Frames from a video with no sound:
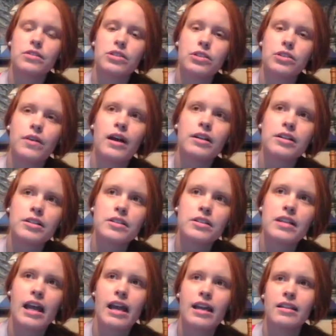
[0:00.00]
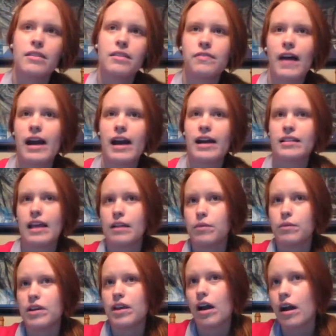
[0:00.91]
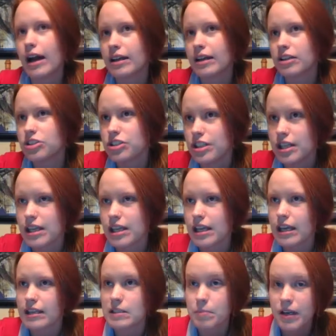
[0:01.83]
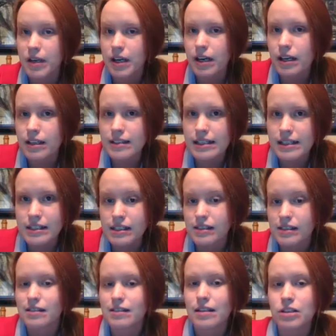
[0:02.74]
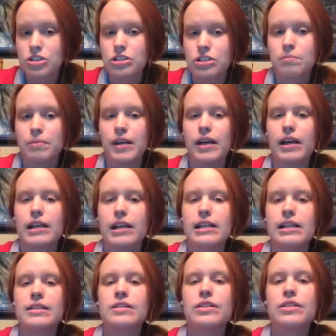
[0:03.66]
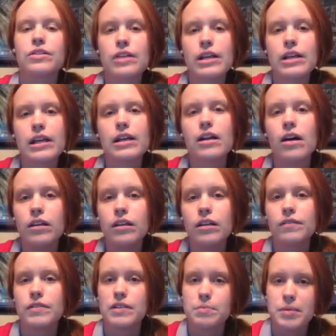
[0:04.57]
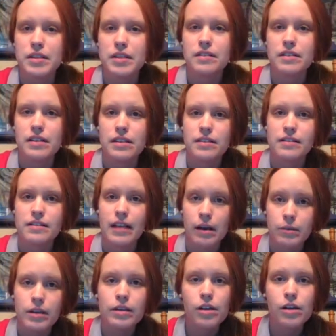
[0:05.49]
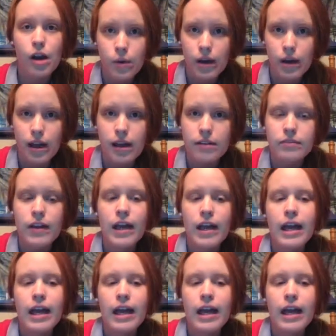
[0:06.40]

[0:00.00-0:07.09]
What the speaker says: to understand the fact that we are actually experiencing an extinction period is to look at all of the species that we know of